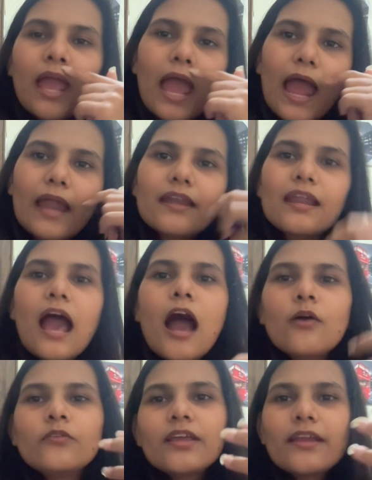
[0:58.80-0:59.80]
and
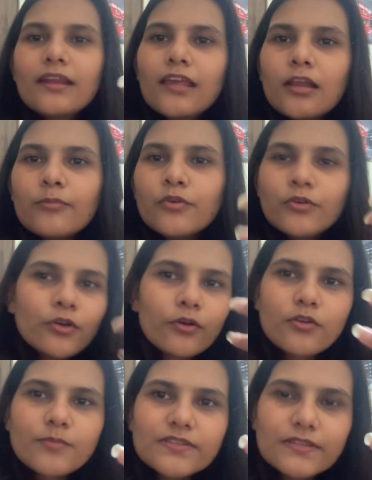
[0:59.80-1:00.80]
how they can help you grow
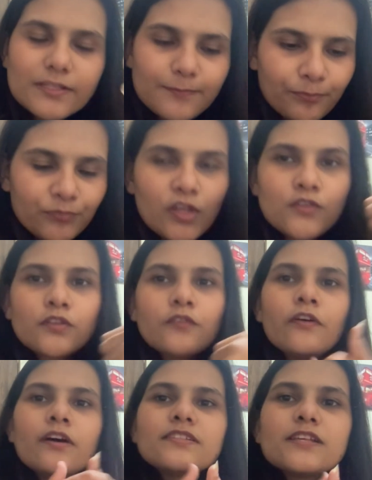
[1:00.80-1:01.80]
your business. The first